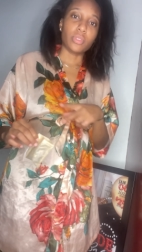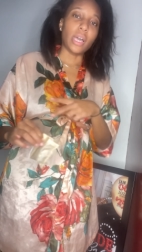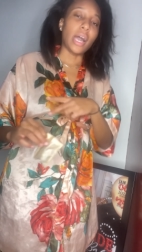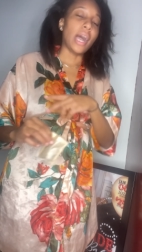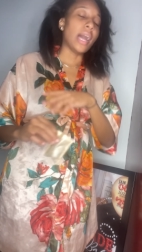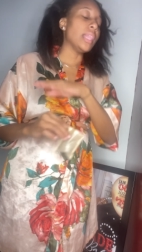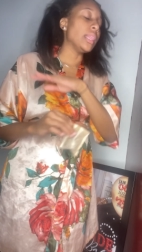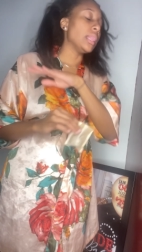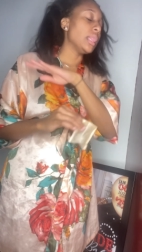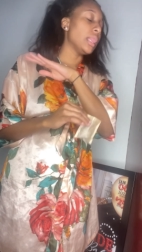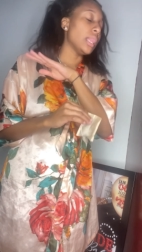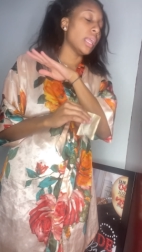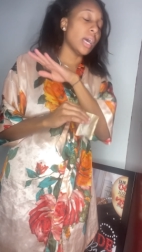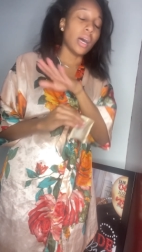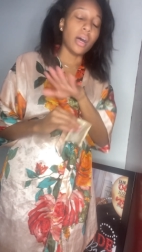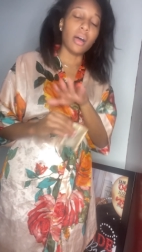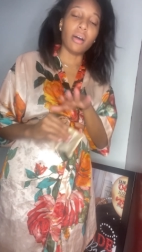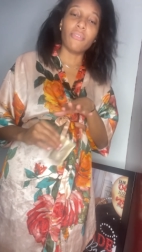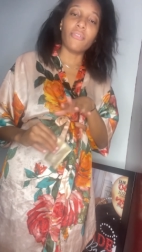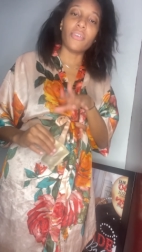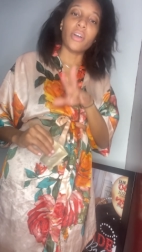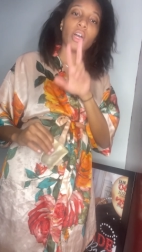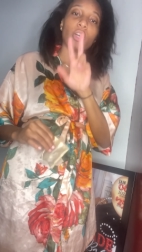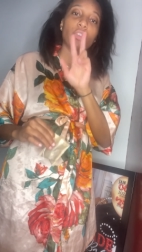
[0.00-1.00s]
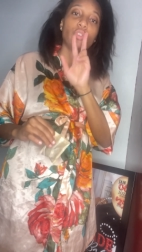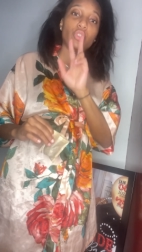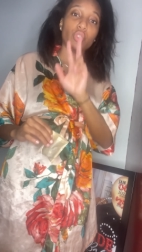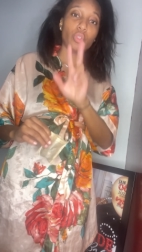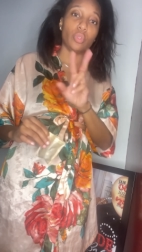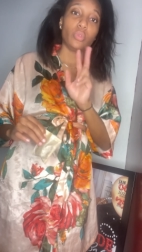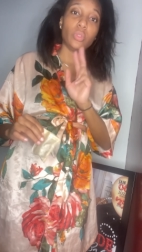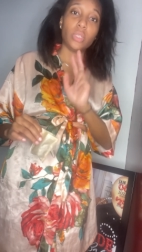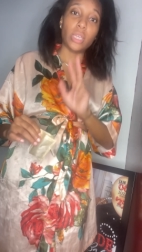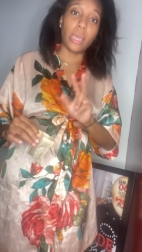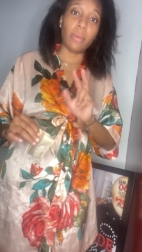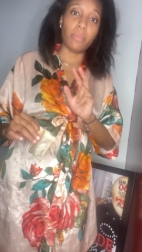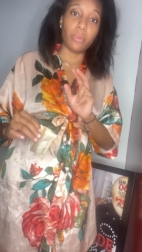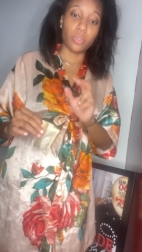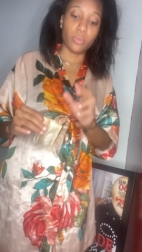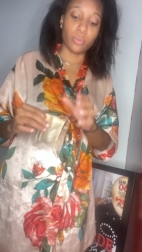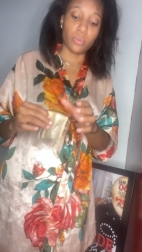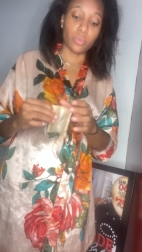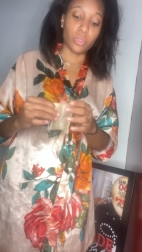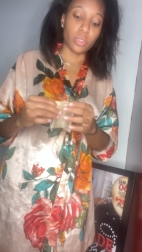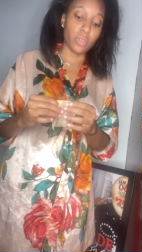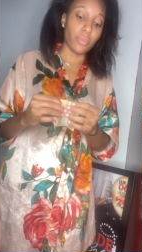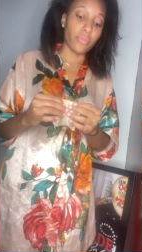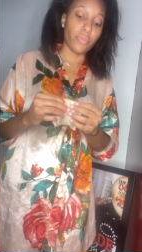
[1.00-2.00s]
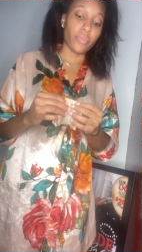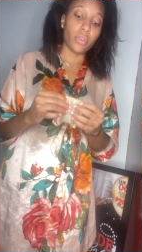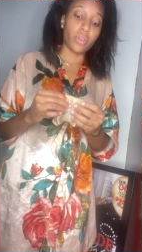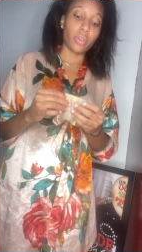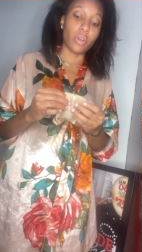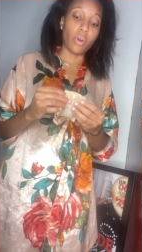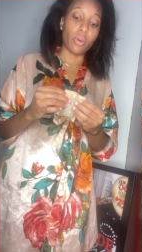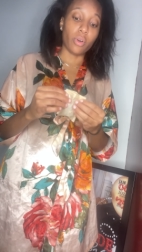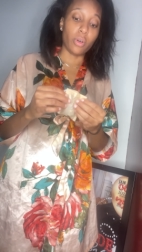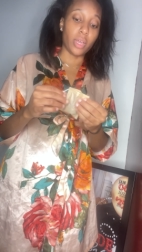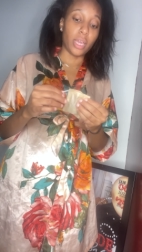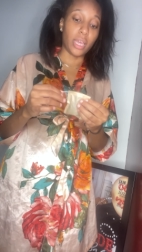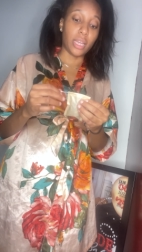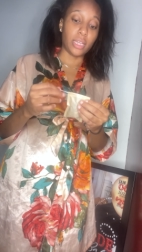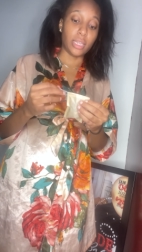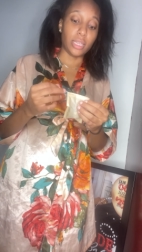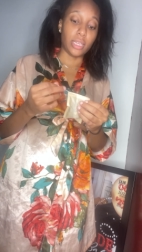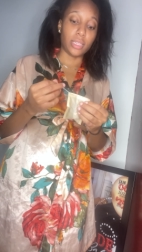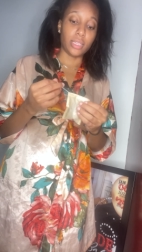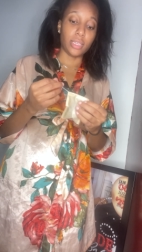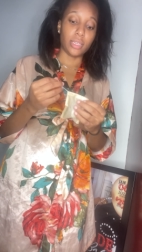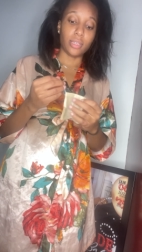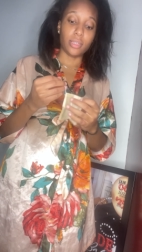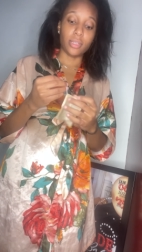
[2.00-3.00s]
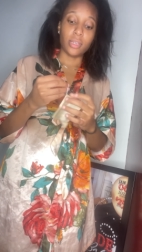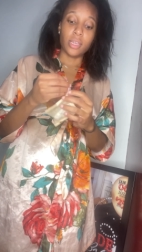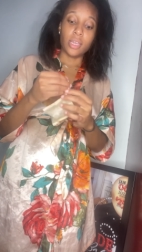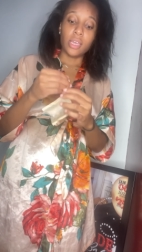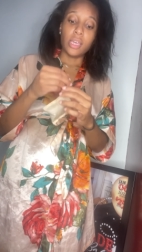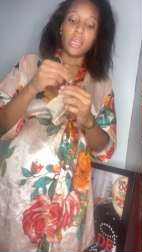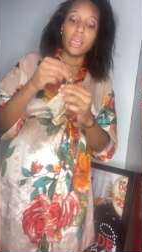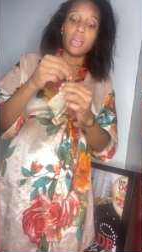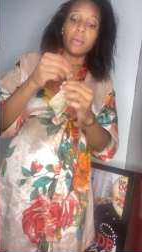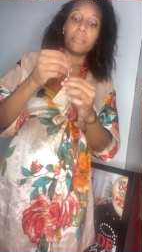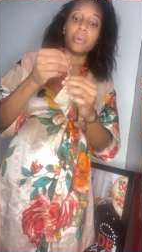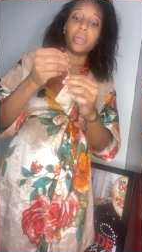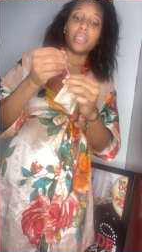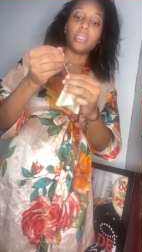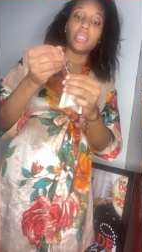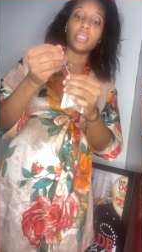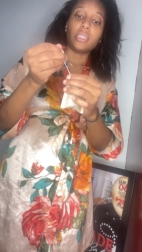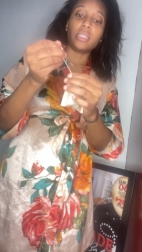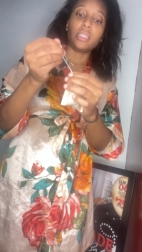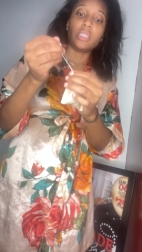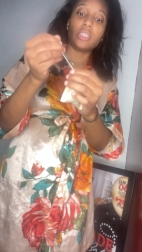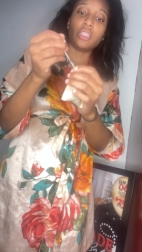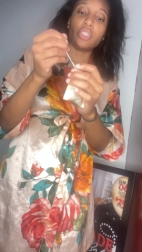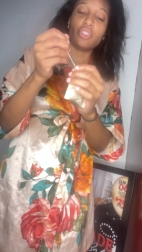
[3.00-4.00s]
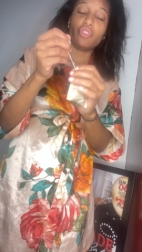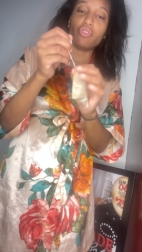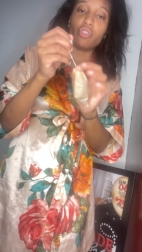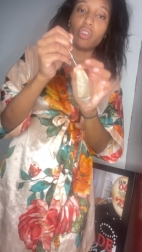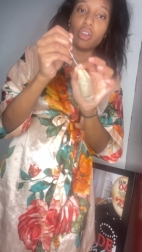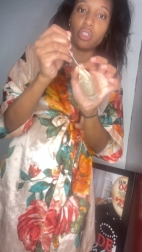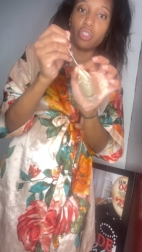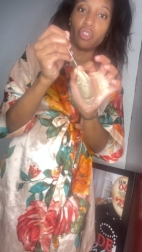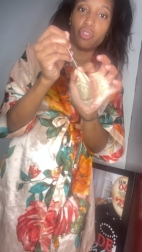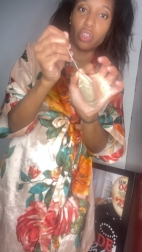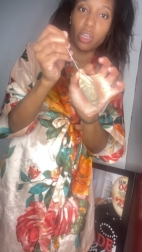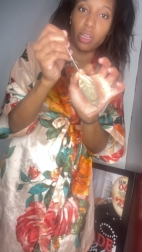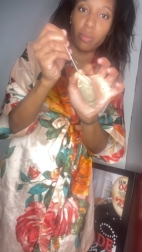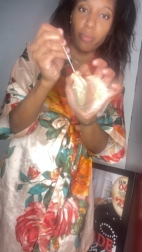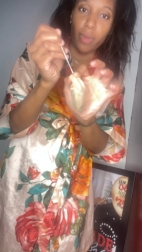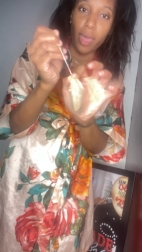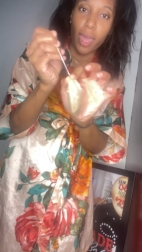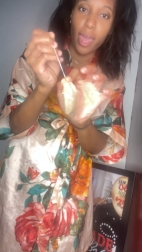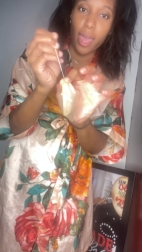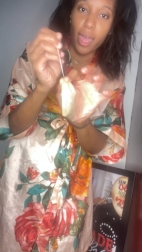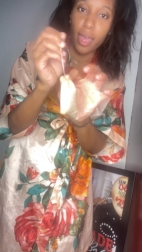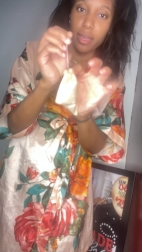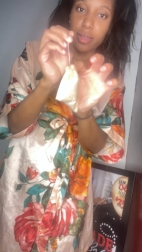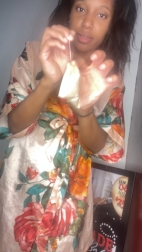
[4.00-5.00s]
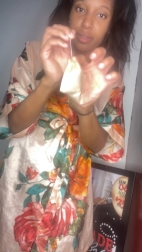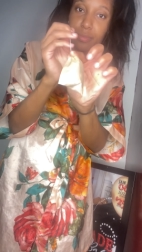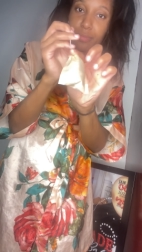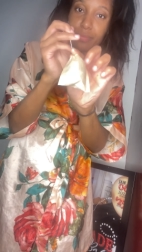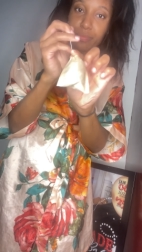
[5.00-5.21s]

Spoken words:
I love 2 tablespoons of Coco Cannelita. But this is a drawstring bag.